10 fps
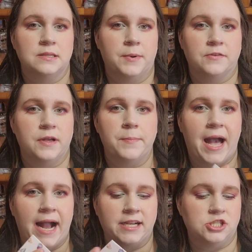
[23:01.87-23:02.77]
The butterfly
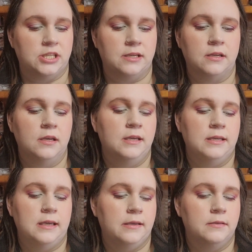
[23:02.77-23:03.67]
packaging,
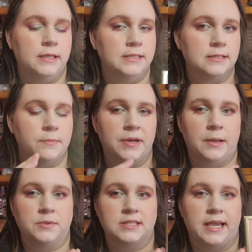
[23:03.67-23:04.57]
easily been
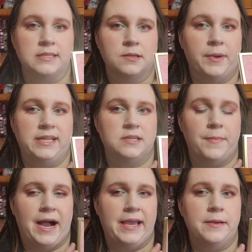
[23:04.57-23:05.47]
able to get somebody to
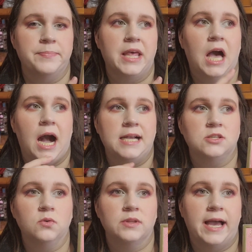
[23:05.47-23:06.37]
buy it. I
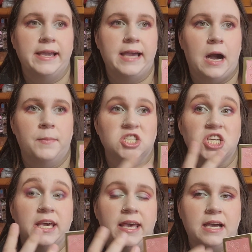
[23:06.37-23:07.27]
don't like how
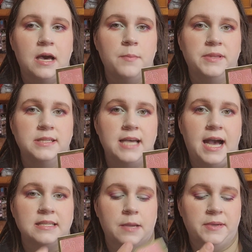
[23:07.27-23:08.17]
much kick up this
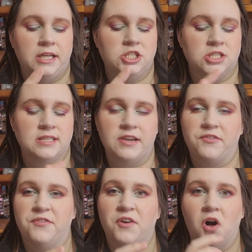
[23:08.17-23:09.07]
has. I mean, it just
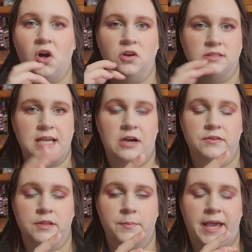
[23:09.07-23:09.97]
like falls
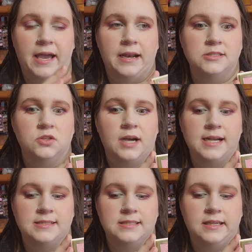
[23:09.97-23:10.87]
out of the pan, as you
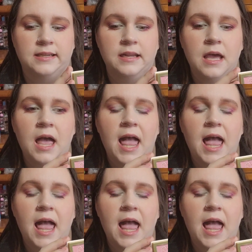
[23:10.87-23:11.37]
guys seen.